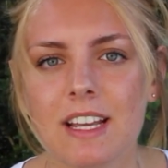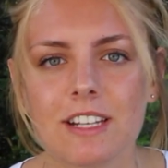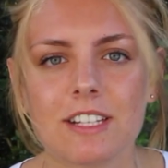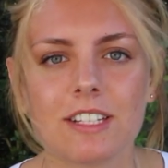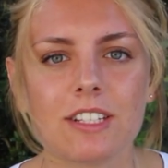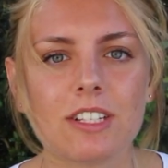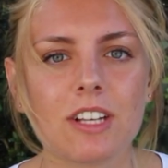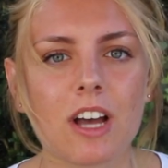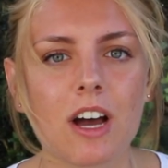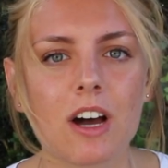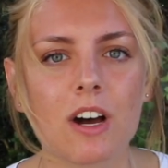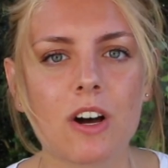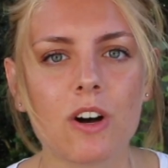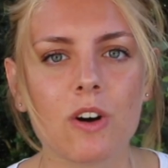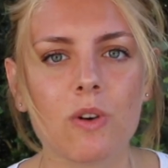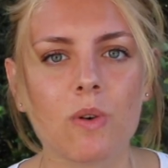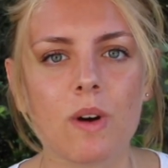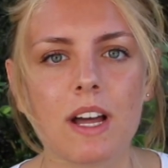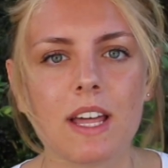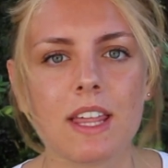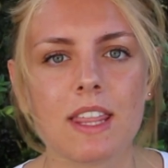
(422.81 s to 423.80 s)

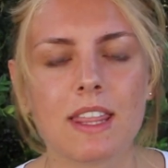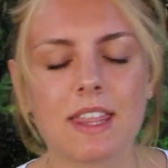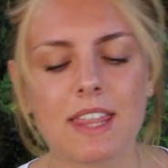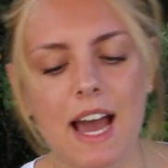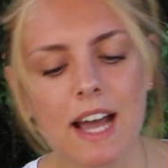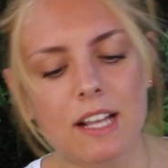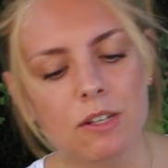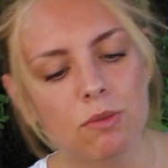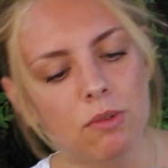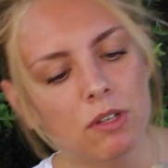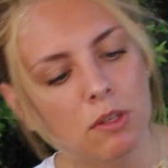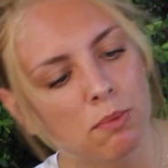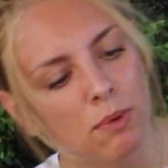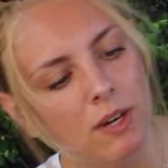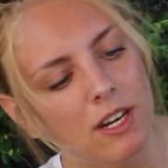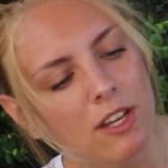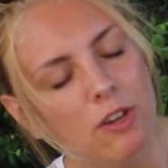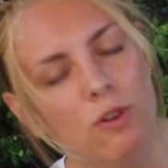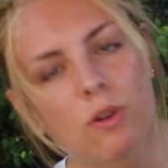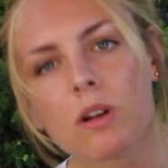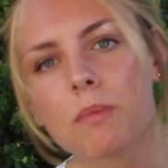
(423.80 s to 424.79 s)
So that's what's
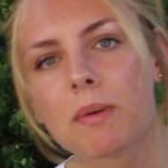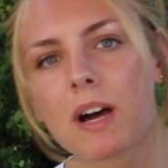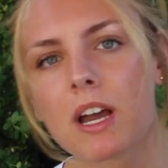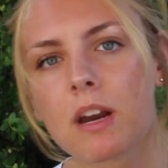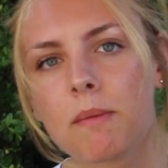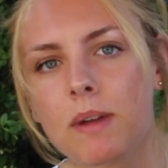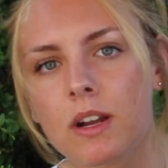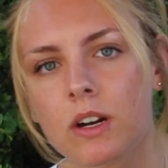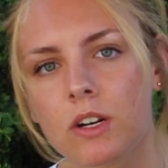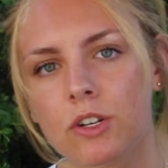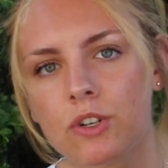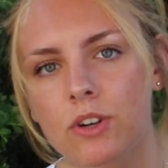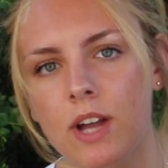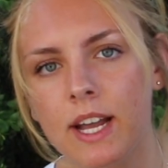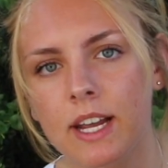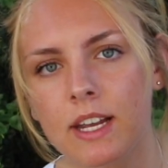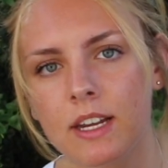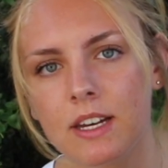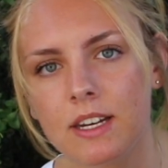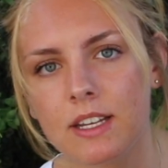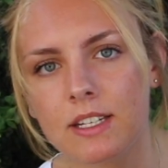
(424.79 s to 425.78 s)
pretty cool about a bearded
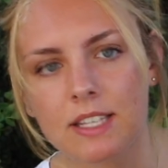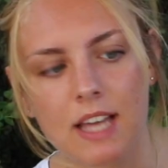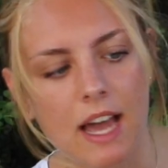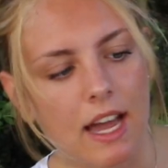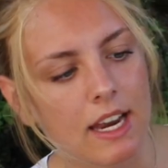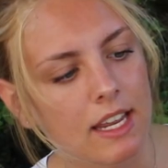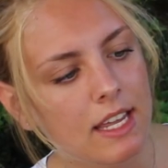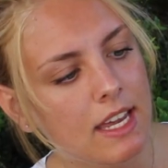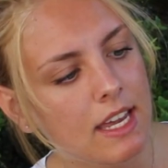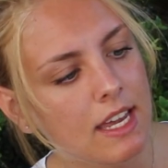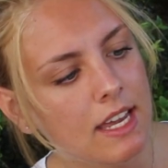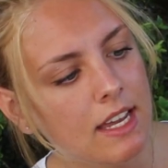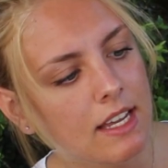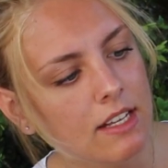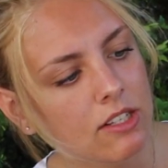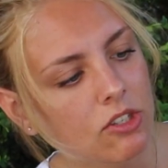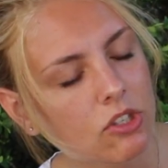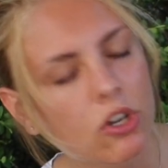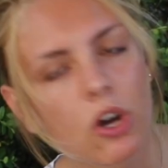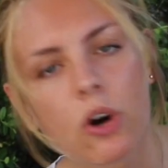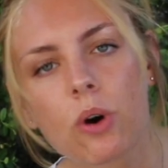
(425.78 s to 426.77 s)
dragon, is that he
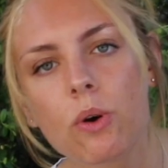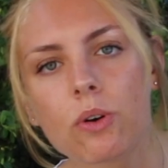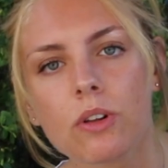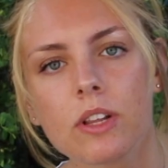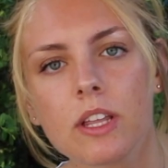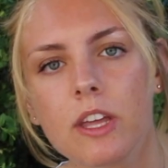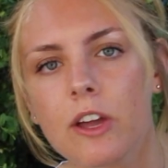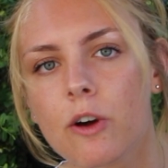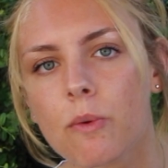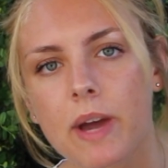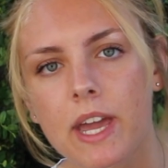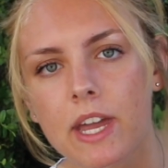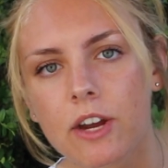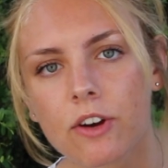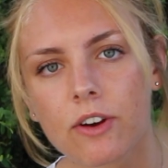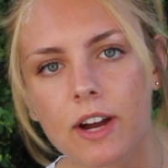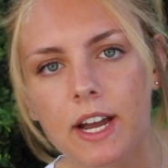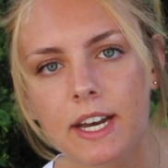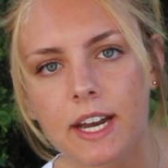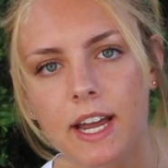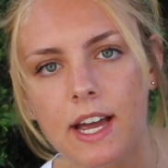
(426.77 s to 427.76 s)
is totally
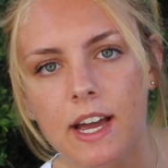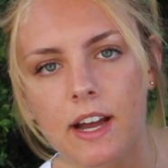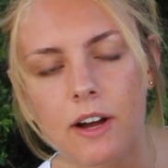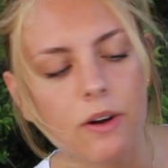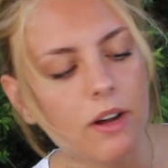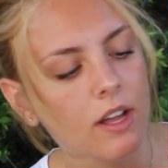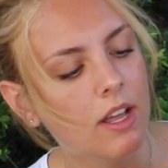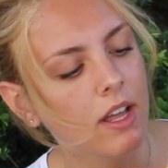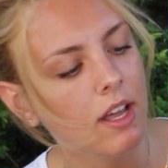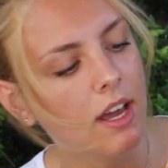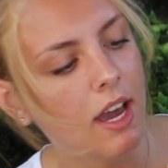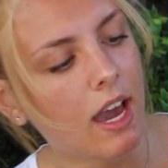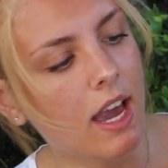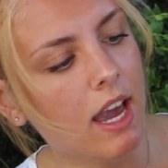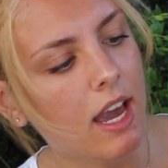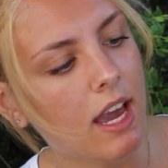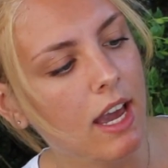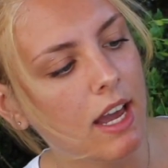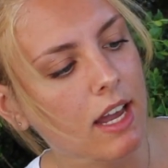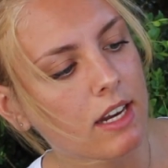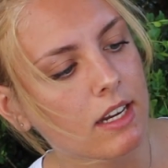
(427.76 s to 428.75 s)
awake right now,
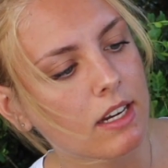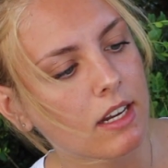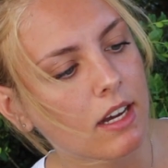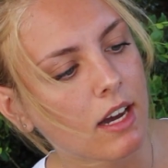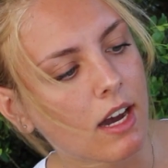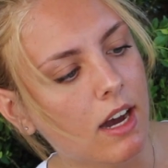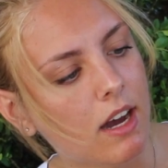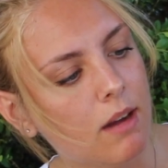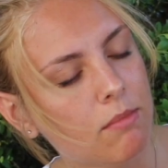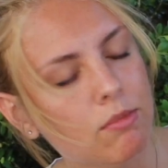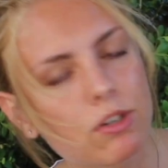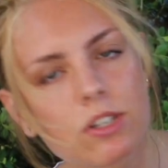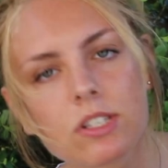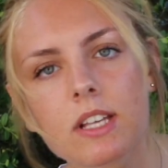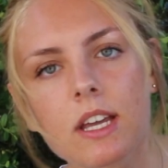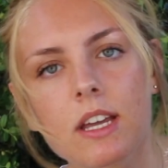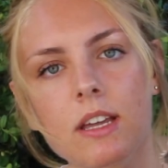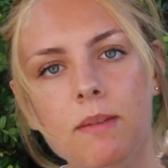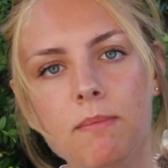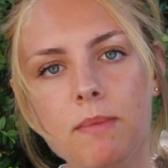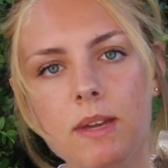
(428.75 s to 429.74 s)
and just
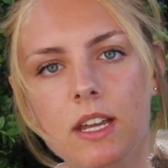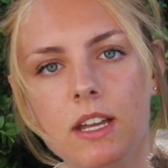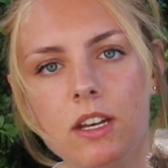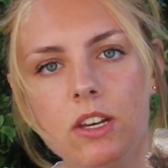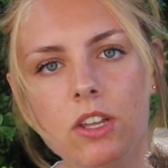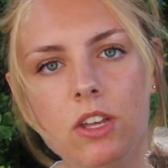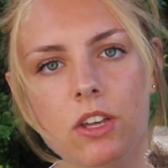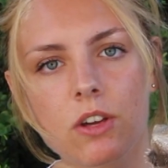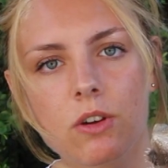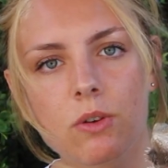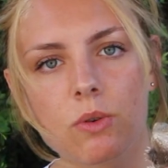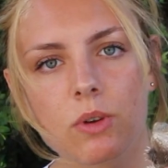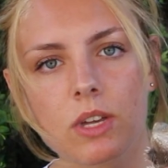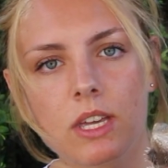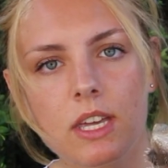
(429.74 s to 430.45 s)
like me and you,